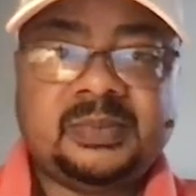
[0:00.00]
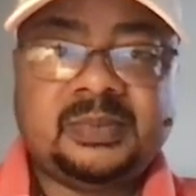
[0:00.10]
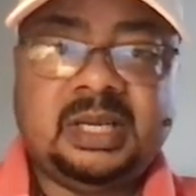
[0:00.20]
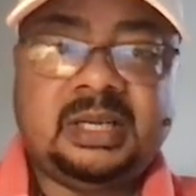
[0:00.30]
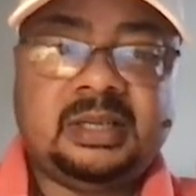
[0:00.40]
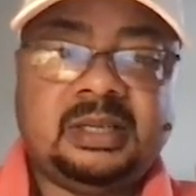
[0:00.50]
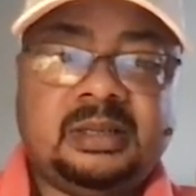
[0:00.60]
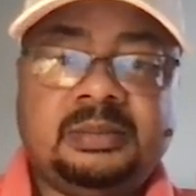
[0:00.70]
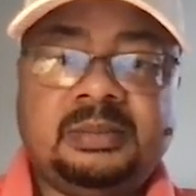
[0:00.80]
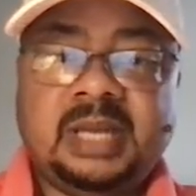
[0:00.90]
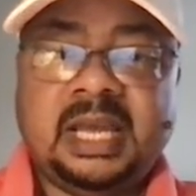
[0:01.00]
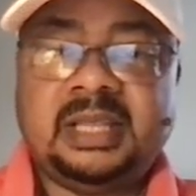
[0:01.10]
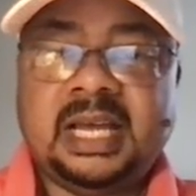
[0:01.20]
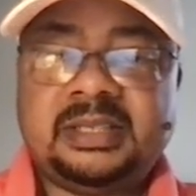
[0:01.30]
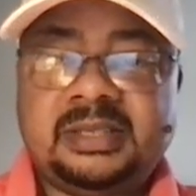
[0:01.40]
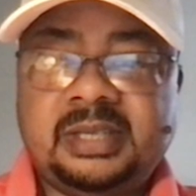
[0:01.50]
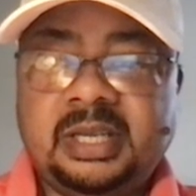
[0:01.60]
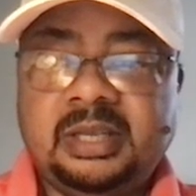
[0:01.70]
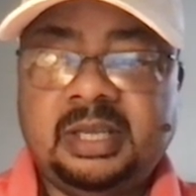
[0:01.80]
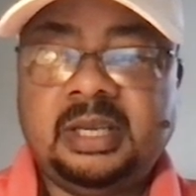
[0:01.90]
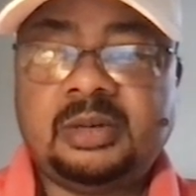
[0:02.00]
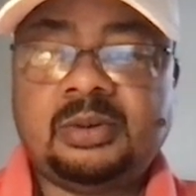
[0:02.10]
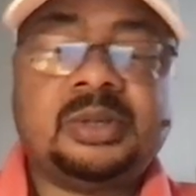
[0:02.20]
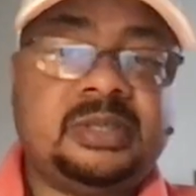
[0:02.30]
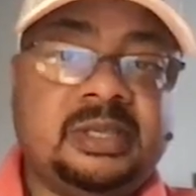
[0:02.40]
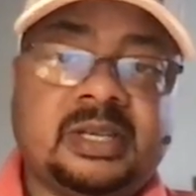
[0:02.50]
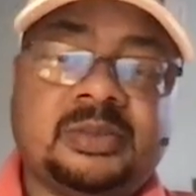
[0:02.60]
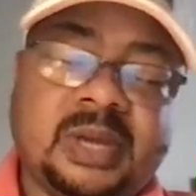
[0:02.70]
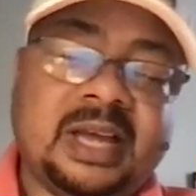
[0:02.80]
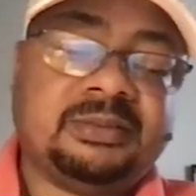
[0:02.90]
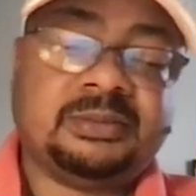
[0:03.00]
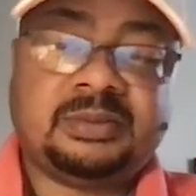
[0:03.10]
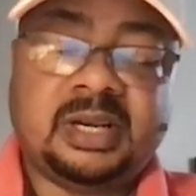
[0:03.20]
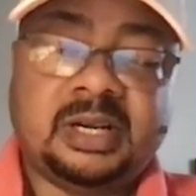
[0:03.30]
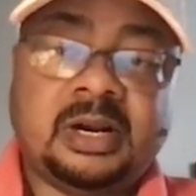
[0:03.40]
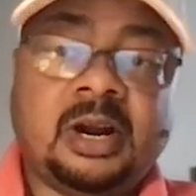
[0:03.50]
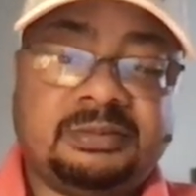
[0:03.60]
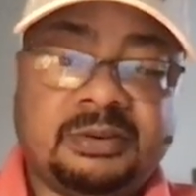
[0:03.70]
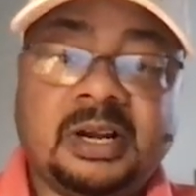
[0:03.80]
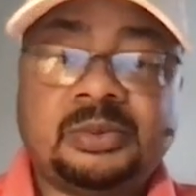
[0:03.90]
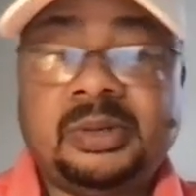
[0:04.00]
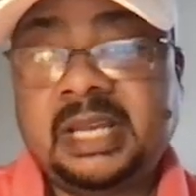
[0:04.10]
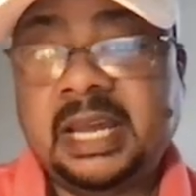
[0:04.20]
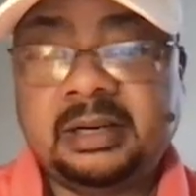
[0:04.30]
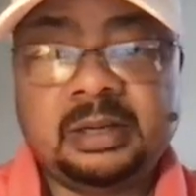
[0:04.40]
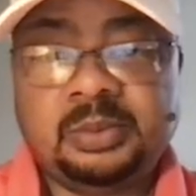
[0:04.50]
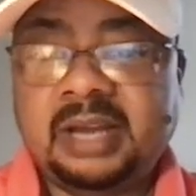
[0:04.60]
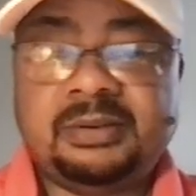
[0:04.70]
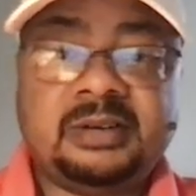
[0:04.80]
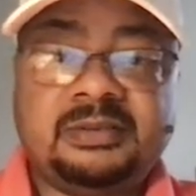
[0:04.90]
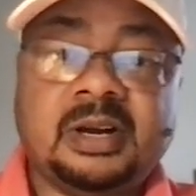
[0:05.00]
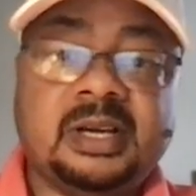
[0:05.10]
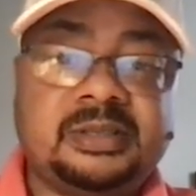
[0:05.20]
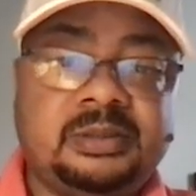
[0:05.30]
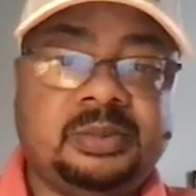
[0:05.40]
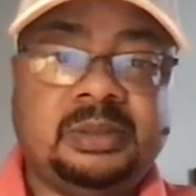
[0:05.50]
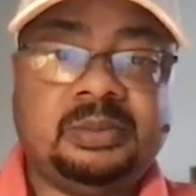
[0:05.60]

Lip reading: and that's the growing season, because we have hard frost. We're in Canada. We have hard frost. We